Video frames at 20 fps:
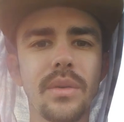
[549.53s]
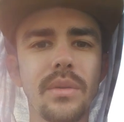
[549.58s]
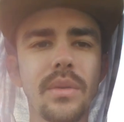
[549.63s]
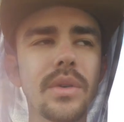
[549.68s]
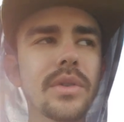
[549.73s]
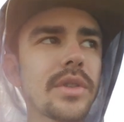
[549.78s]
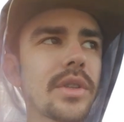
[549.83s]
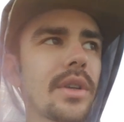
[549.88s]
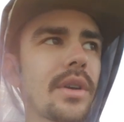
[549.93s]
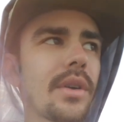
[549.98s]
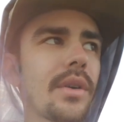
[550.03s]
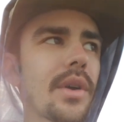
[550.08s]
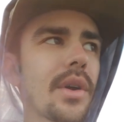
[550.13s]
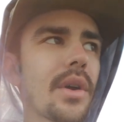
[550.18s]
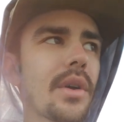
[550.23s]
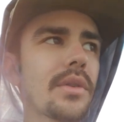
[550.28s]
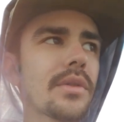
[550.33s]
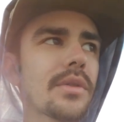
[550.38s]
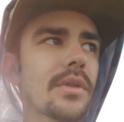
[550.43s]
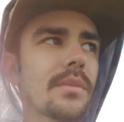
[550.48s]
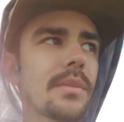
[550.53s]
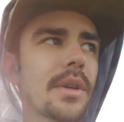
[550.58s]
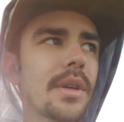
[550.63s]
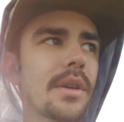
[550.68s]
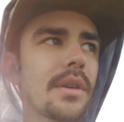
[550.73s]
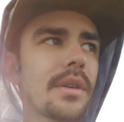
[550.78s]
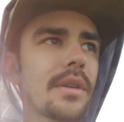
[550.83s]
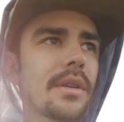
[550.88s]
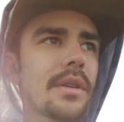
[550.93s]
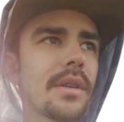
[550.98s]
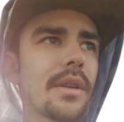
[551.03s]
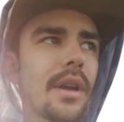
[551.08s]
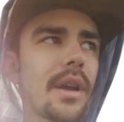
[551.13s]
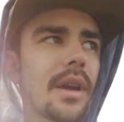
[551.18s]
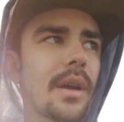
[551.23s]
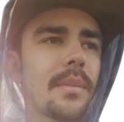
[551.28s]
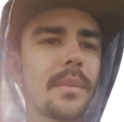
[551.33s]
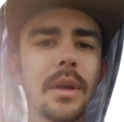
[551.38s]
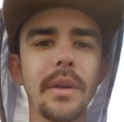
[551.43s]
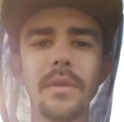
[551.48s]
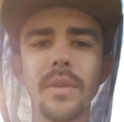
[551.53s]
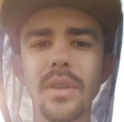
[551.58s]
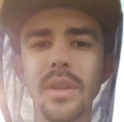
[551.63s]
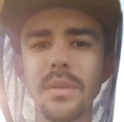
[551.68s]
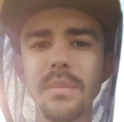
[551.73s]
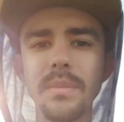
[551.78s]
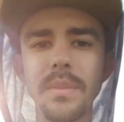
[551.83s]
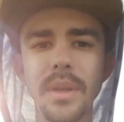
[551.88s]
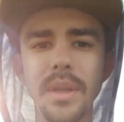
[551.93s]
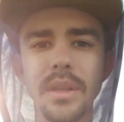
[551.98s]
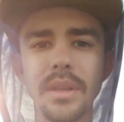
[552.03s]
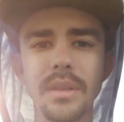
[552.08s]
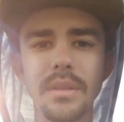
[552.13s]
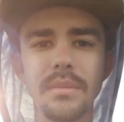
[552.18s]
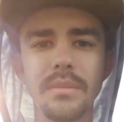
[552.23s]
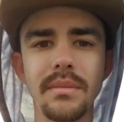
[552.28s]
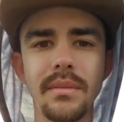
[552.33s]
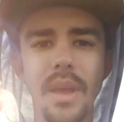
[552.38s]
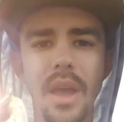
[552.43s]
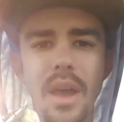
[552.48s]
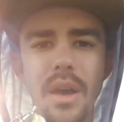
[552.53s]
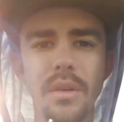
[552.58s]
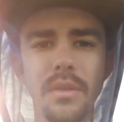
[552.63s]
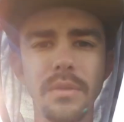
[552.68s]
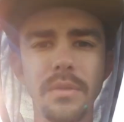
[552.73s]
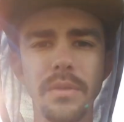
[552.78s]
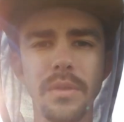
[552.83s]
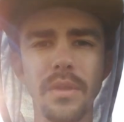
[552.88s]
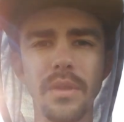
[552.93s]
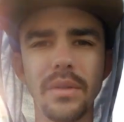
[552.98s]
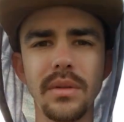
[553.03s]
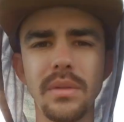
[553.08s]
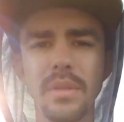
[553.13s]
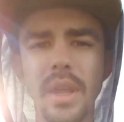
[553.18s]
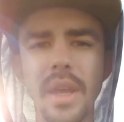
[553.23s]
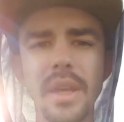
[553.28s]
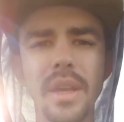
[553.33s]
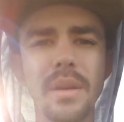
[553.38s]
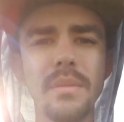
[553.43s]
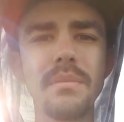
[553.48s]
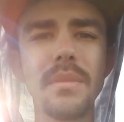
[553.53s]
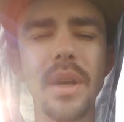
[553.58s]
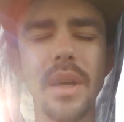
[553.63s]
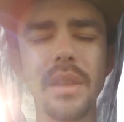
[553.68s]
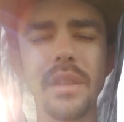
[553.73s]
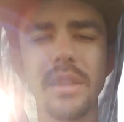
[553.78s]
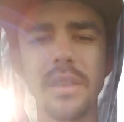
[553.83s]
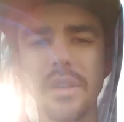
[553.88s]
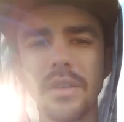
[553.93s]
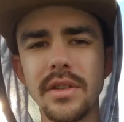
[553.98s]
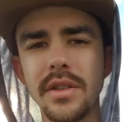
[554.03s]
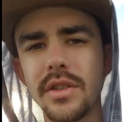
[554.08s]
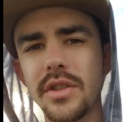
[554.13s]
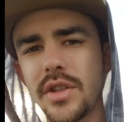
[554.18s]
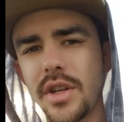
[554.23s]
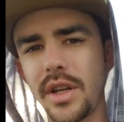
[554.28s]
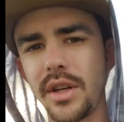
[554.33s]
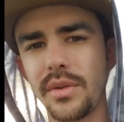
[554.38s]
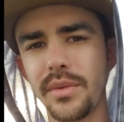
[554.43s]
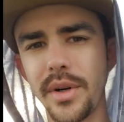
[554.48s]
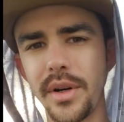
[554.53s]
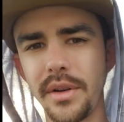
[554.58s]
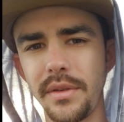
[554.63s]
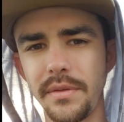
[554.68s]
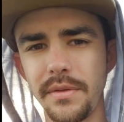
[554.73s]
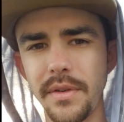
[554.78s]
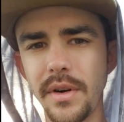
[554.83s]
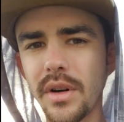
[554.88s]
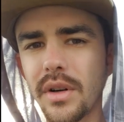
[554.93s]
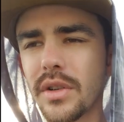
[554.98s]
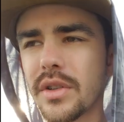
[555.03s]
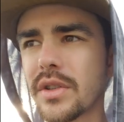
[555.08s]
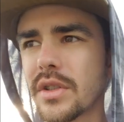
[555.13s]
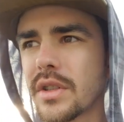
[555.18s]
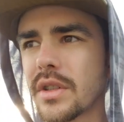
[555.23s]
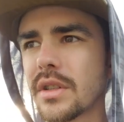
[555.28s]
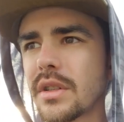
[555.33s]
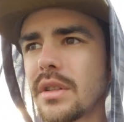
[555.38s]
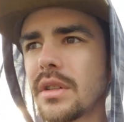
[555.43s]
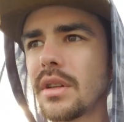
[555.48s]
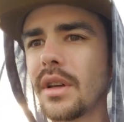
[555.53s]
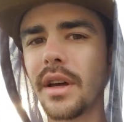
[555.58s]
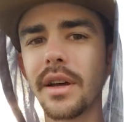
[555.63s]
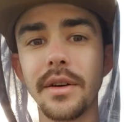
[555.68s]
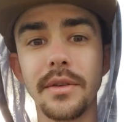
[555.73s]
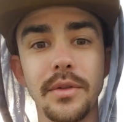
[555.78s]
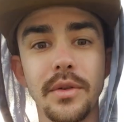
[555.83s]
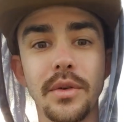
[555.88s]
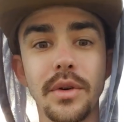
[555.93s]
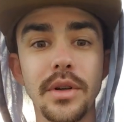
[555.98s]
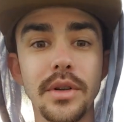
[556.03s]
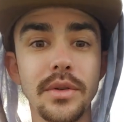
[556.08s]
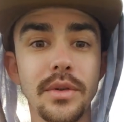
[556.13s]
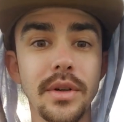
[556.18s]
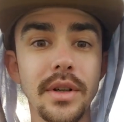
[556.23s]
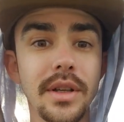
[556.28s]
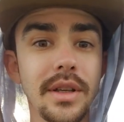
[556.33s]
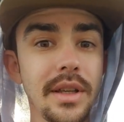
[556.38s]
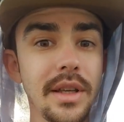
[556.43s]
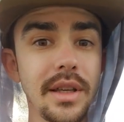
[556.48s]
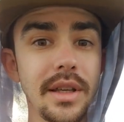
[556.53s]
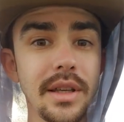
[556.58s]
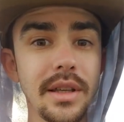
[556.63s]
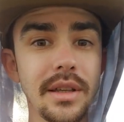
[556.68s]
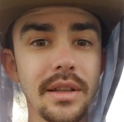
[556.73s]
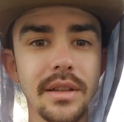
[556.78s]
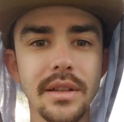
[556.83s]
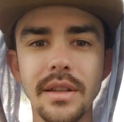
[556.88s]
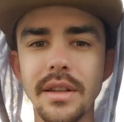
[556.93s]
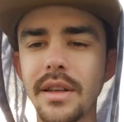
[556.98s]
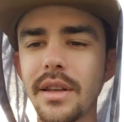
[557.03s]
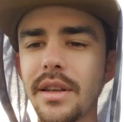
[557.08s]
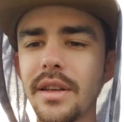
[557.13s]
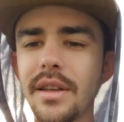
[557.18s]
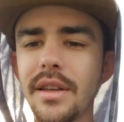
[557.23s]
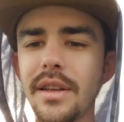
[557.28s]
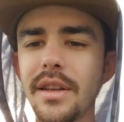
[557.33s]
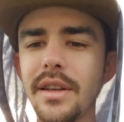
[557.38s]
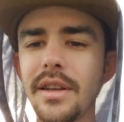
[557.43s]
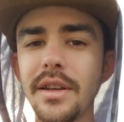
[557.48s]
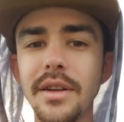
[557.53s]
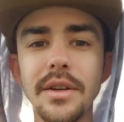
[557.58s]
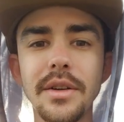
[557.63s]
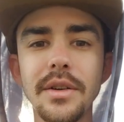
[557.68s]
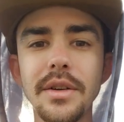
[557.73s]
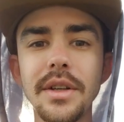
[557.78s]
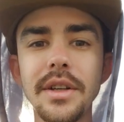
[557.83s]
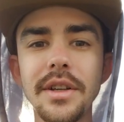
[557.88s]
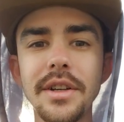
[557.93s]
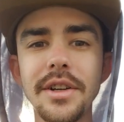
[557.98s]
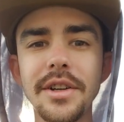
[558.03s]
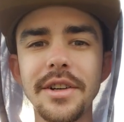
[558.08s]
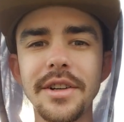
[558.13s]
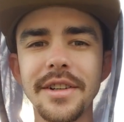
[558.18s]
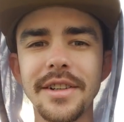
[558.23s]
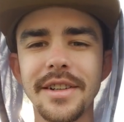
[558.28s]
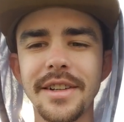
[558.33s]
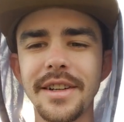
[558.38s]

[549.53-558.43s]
we'll see how it goes from here. They've only been out for like a month. This is January 1st of 2020, yeah, new year.